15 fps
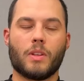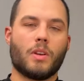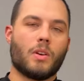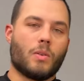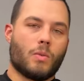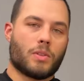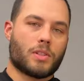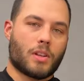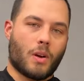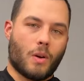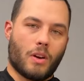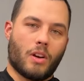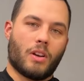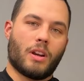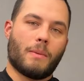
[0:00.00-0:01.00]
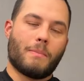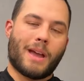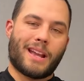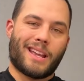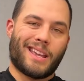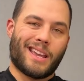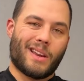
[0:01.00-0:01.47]
What's going on? I'm
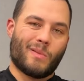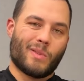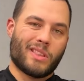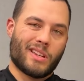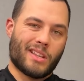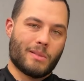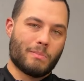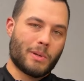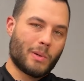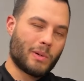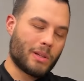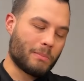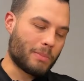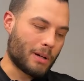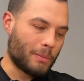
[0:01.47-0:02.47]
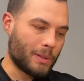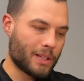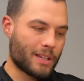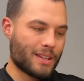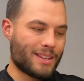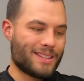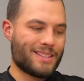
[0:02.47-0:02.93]
back again with another build in
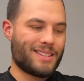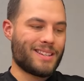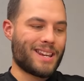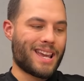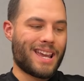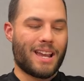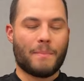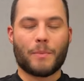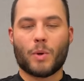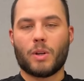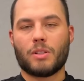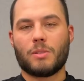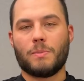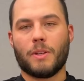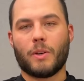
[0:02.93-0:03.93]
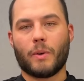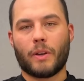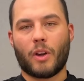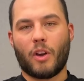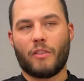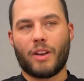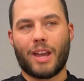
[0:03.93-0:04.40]
public, and today I'm going to be
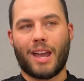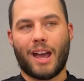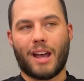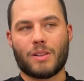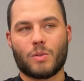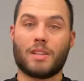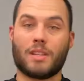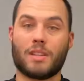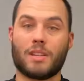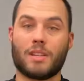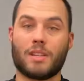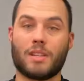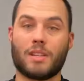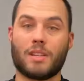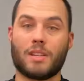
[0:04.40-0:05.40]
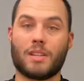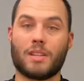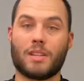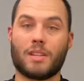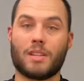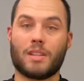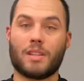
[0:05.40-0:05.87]
going over how to sell an
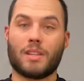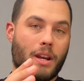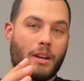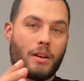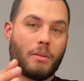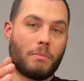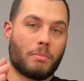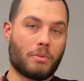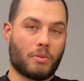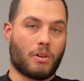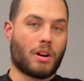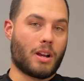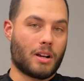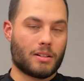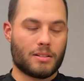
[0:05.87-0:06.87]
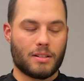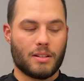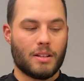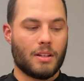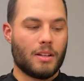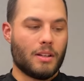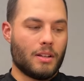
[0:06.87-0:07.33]
automated product.
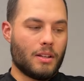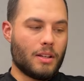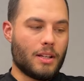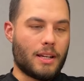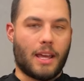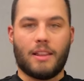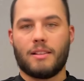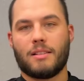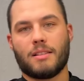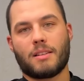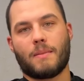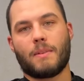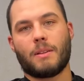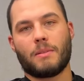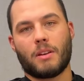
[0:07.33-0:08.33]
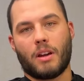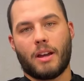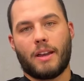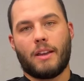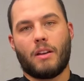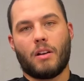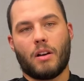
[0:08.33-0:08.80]
Now, this is something that
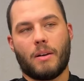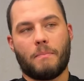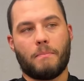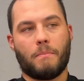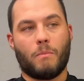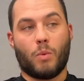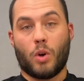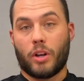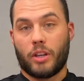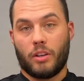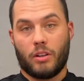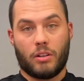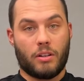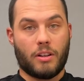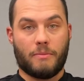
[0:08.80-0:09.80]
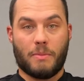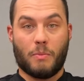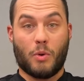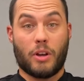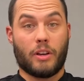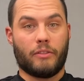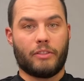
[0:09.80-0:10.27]
I'm working on, have been
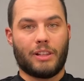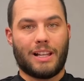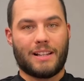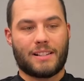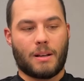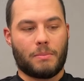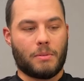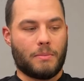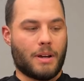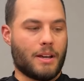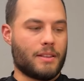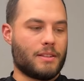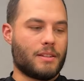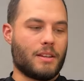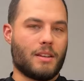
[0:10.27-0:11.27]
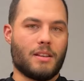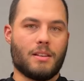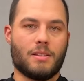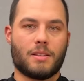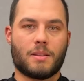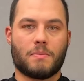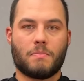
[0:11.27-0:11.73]
working on for the last couple of months,
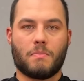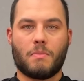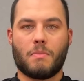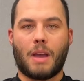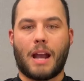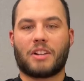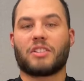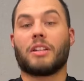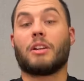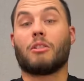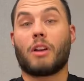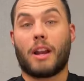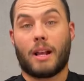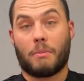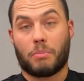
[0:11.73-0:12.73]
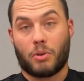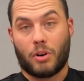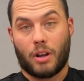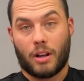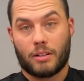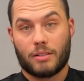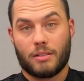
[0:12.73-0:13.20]
is actually creating a
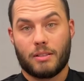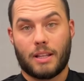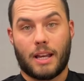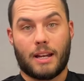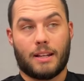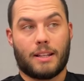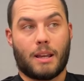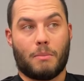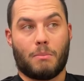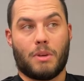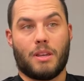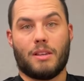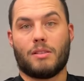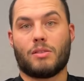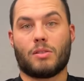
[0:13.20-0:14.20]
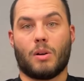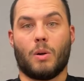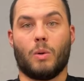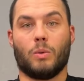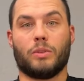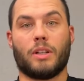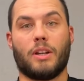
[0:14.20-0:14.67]
product that can be
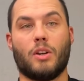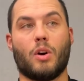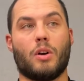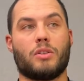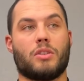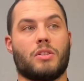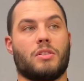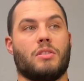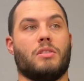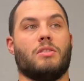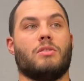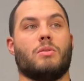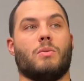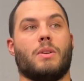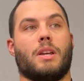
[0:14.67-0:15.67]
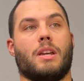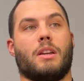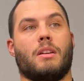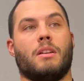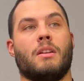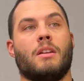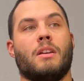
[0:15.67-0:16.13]
sold and not just
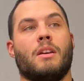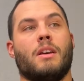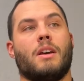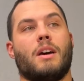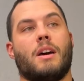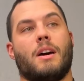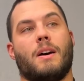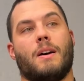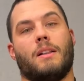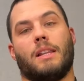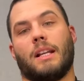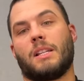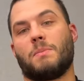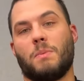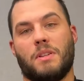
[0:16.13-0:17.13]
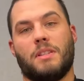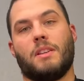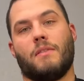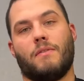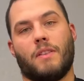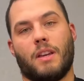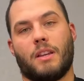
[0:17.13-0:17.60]
doing like
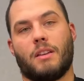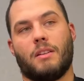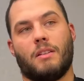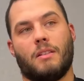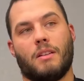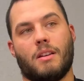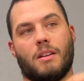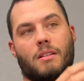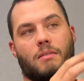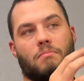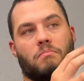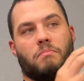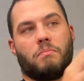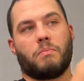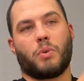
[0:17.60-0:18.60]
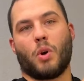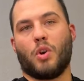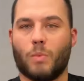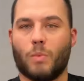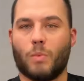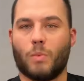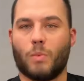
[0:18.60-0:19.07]
specific
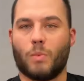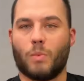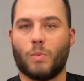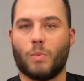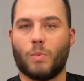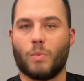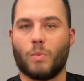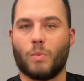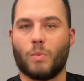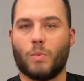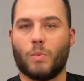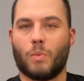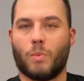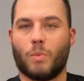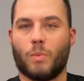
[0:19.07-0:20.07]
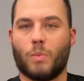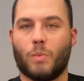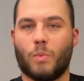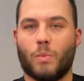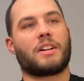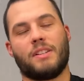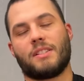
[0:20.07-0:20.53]
project-based work. So actually
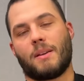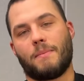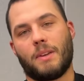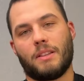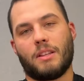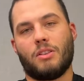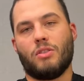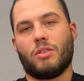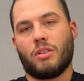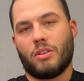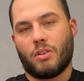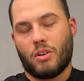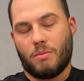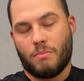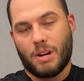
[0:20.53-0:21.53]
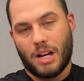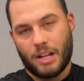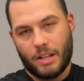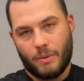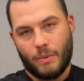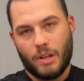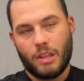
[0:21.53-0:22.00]
having something that you can go to
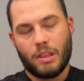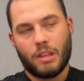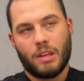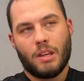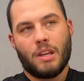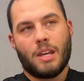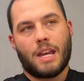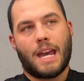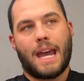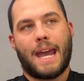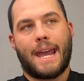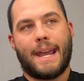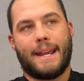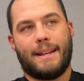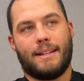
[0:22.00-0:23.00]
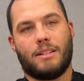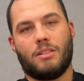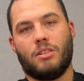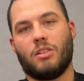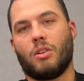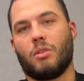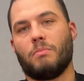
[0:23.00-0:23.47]
market with and,
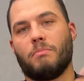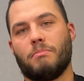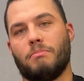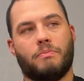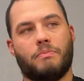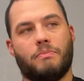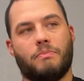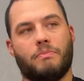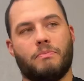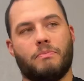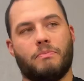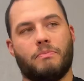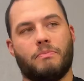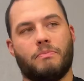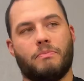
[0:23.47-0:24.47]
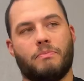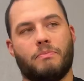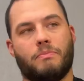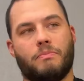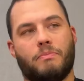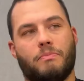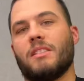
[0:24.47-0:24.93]
take to the
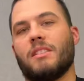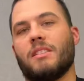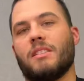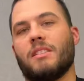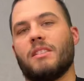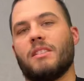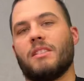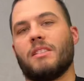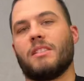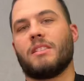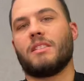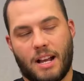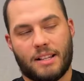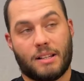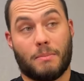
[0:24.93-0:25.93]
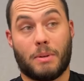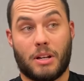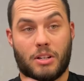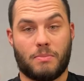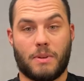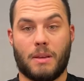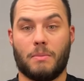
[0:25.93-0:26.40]
masses and ask a bunch
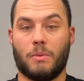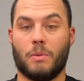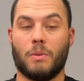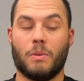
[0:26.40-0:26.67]
of people